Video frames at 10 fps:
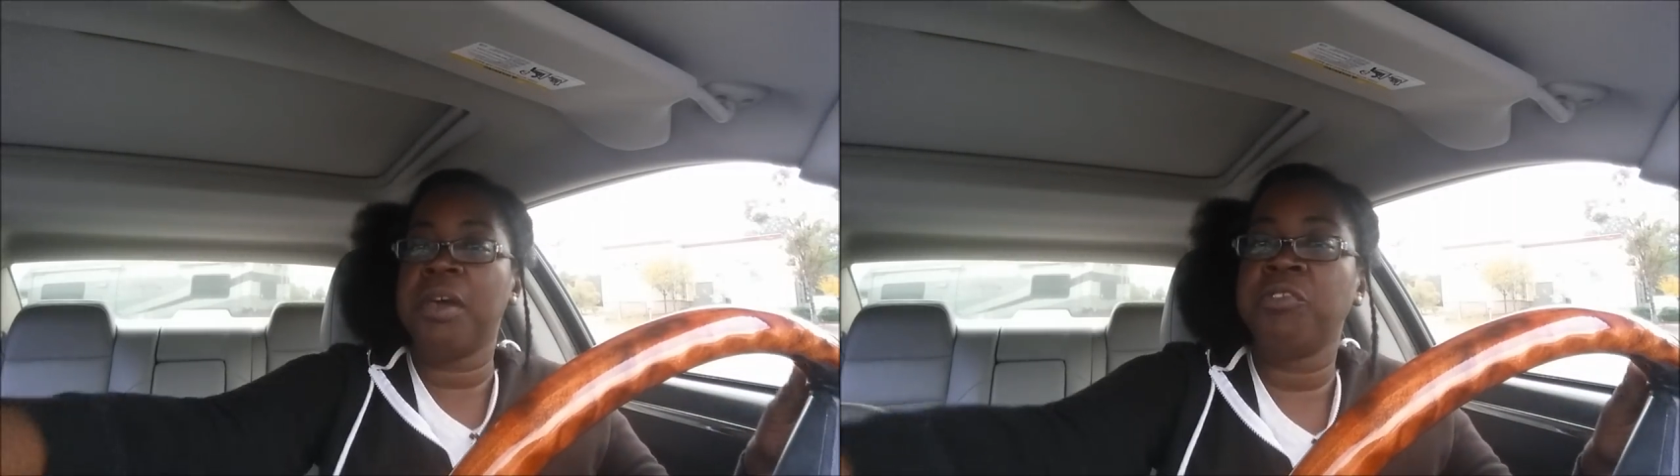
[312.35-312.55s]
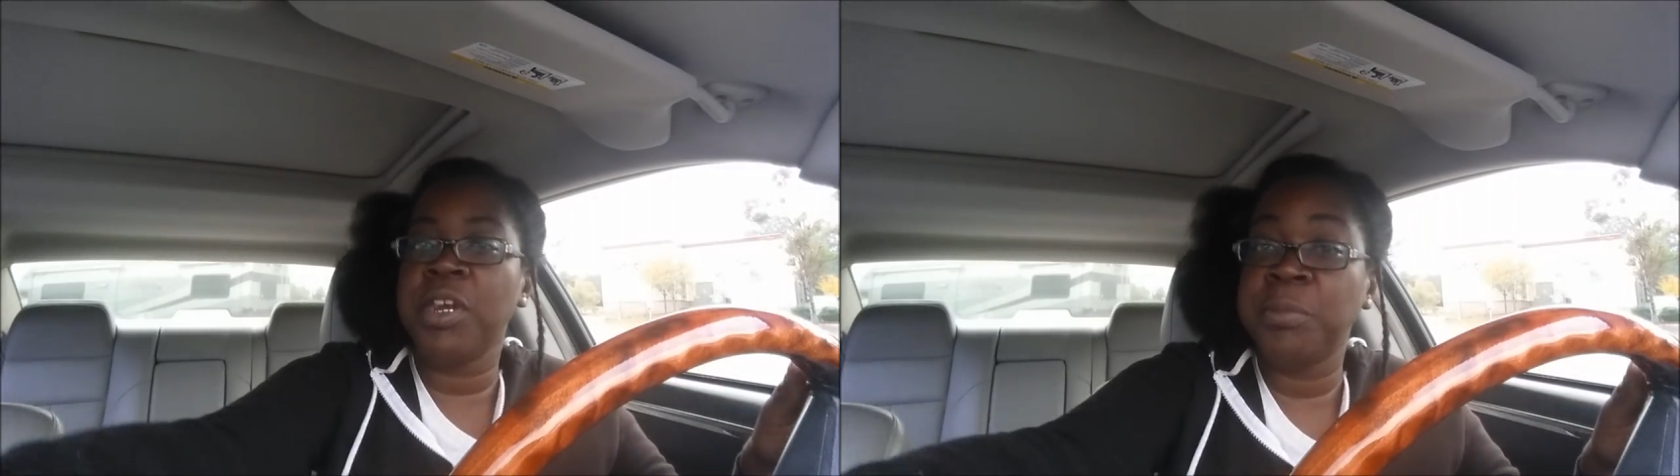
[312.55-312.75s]

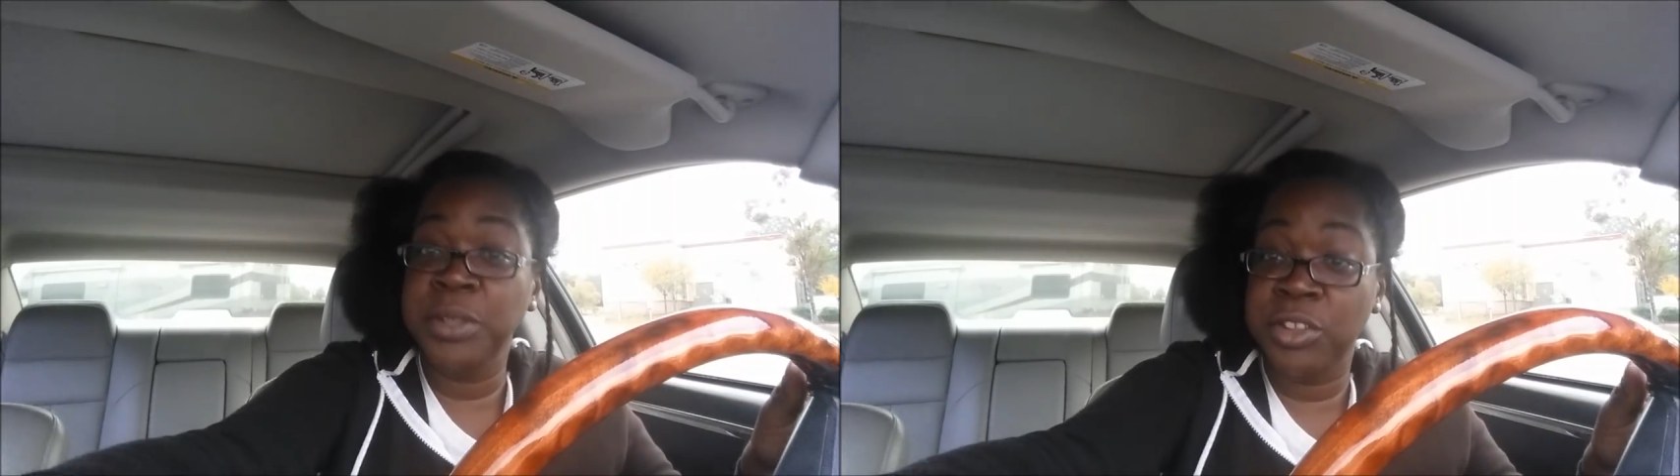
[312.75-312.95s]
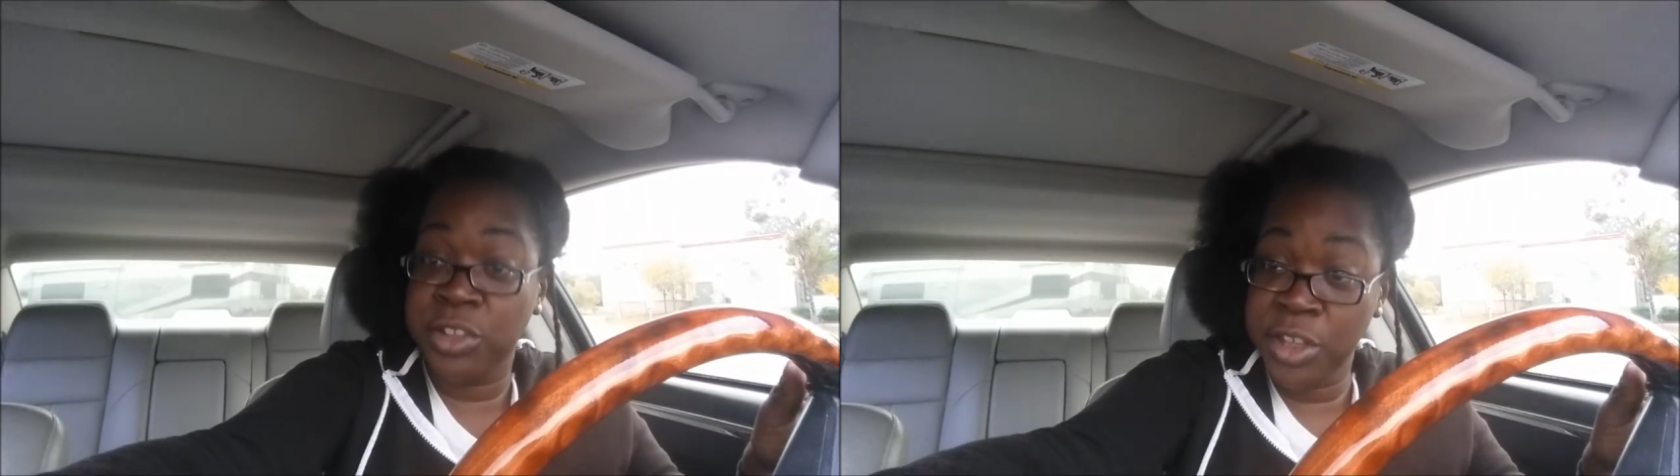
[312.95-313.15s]
I dropped a
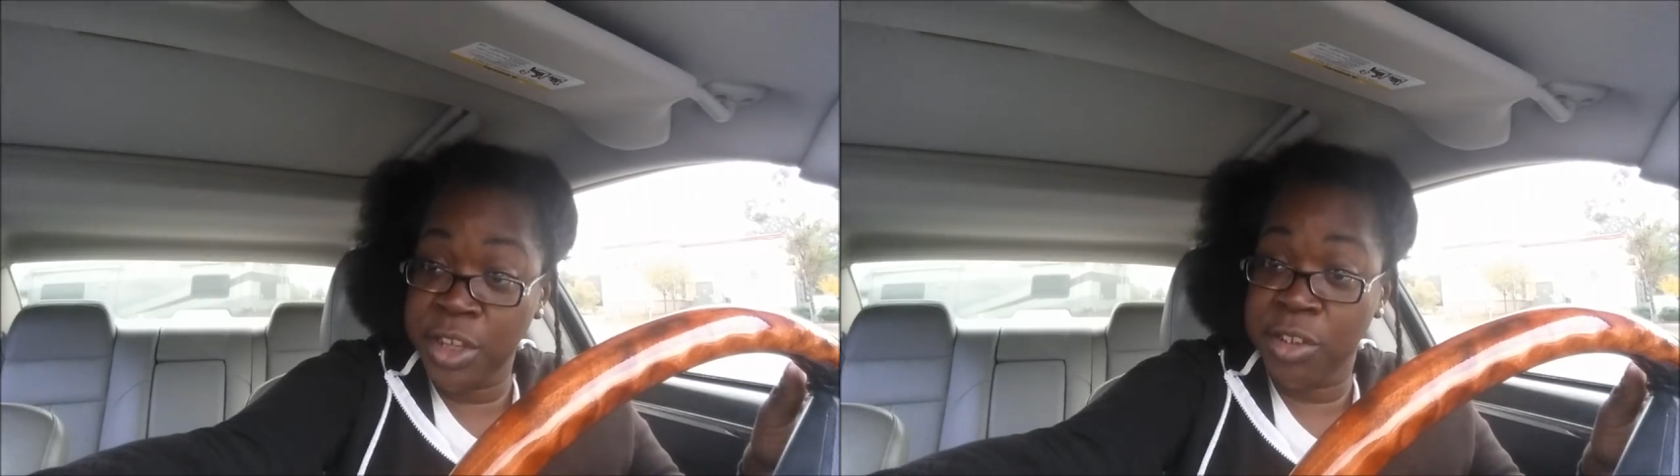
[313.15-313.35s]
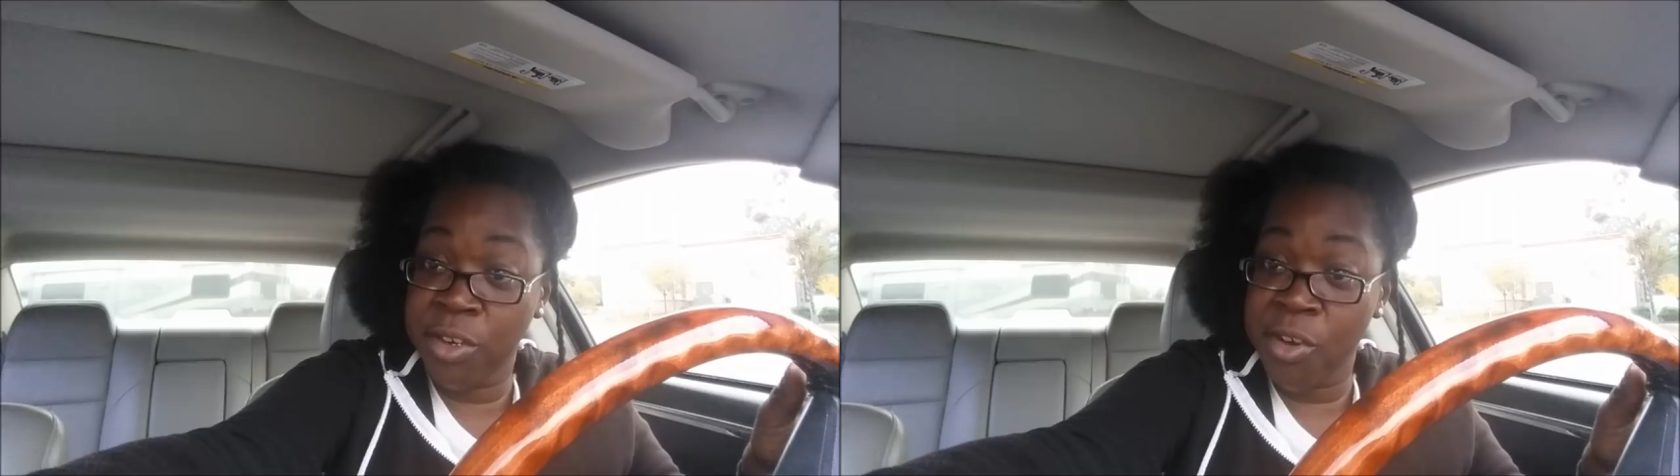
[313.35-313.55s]
piece of
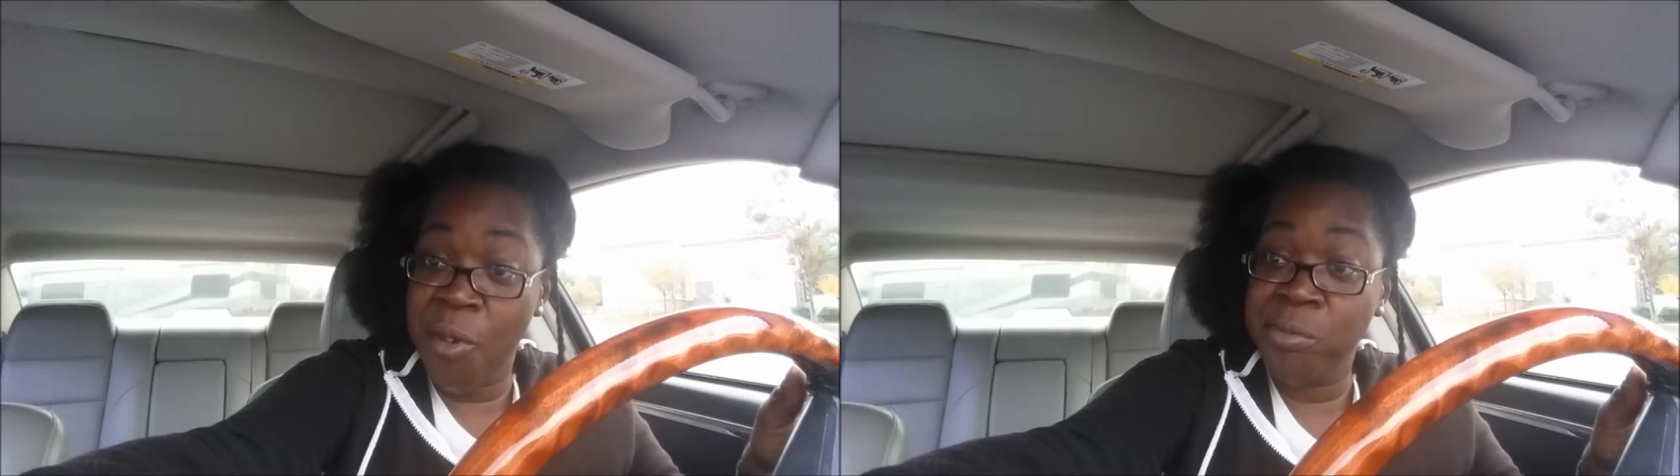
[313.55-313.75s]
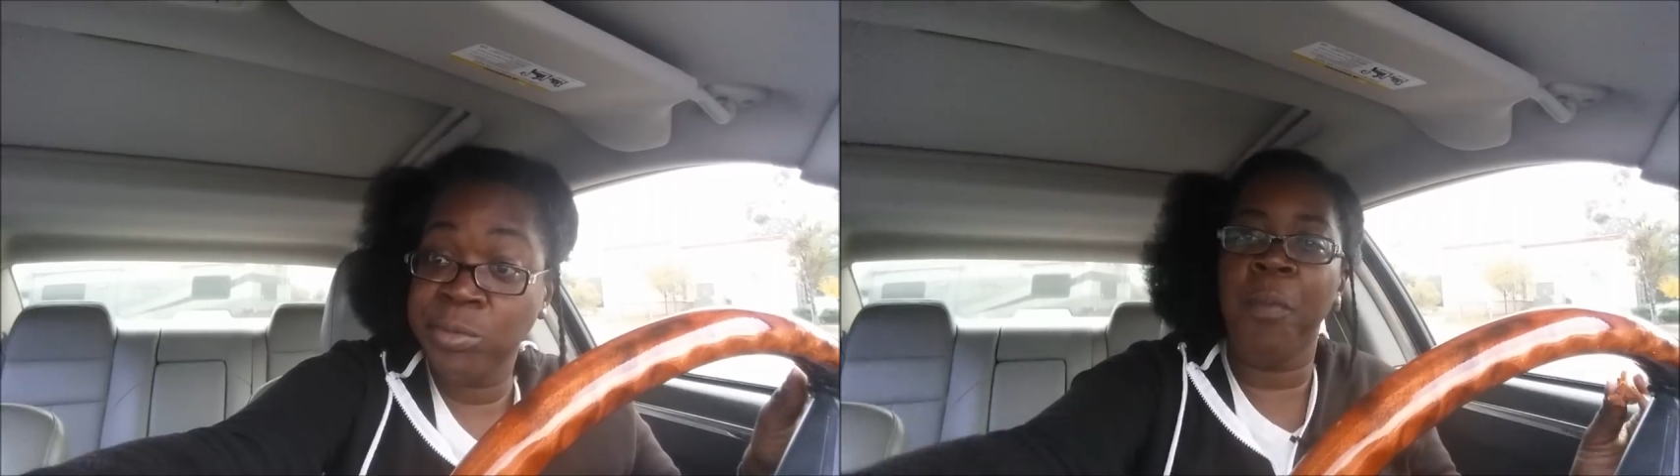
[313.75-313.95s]
chicken,
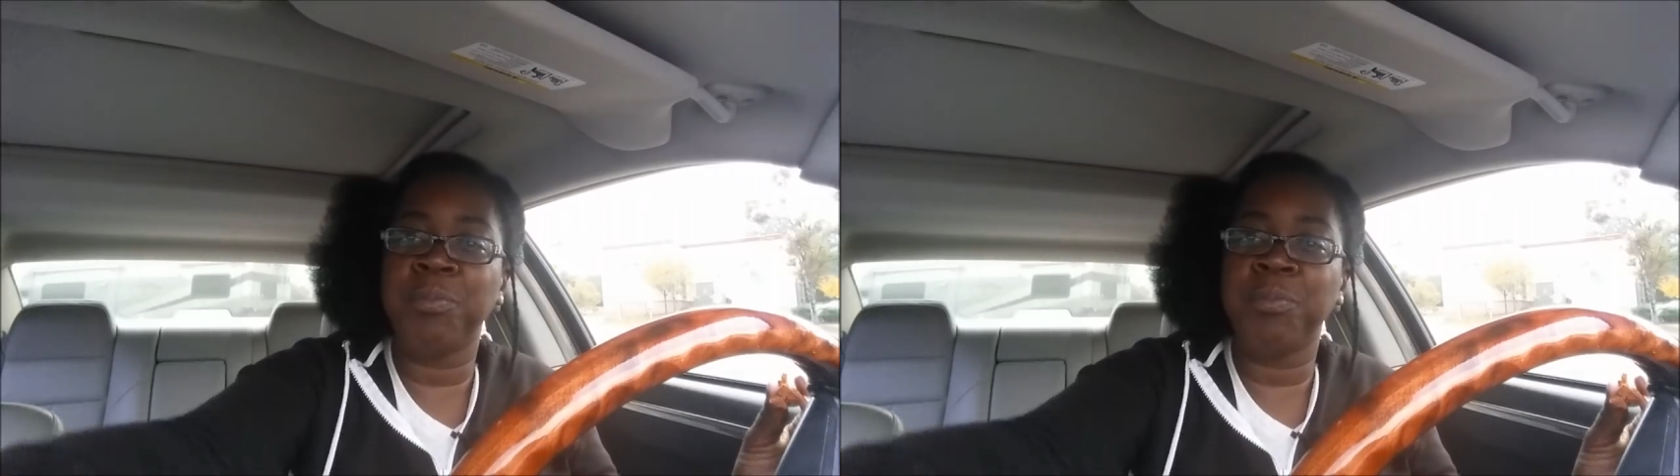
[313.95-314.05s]
girl.